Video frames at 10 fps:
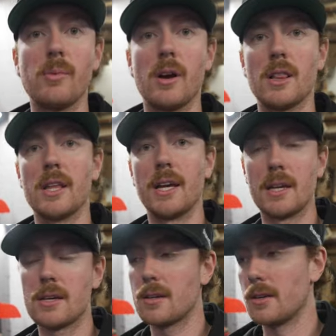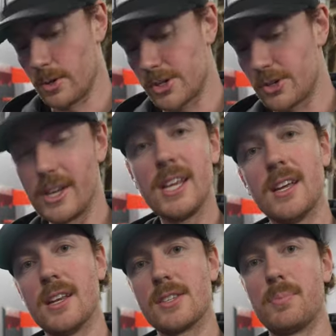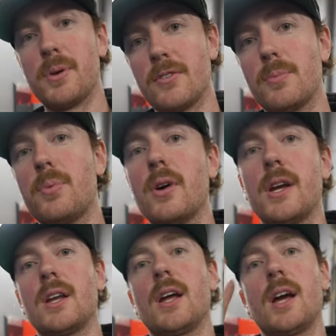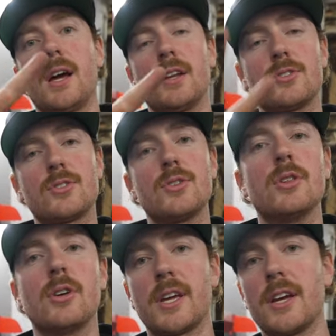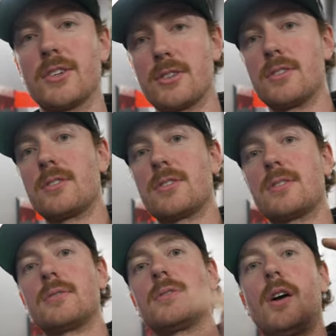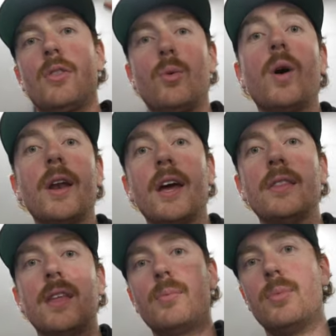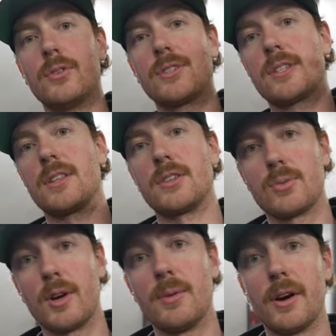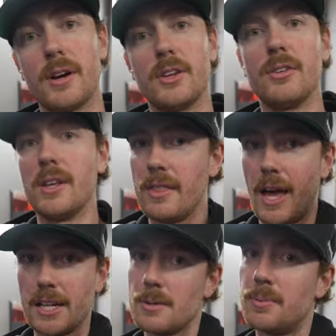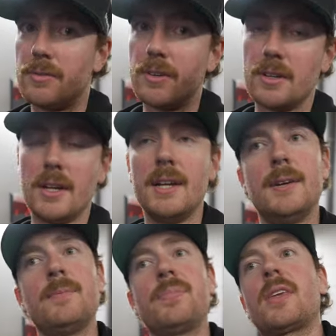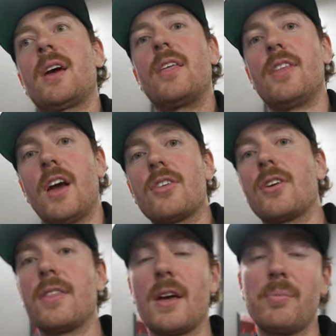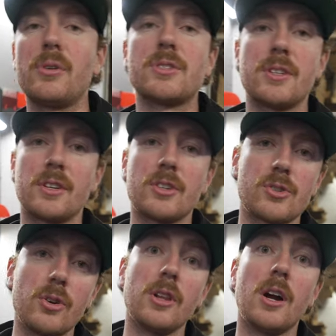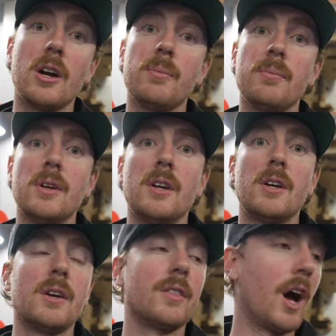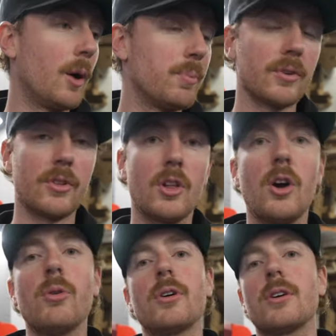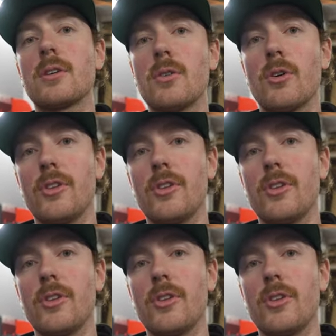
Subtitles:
bar link. What you need is a pivot point at two locations. On the one end that bolts to the sway bar, you need that to pivot. And then the other end that bolts to the control arm, the upper, the lower, or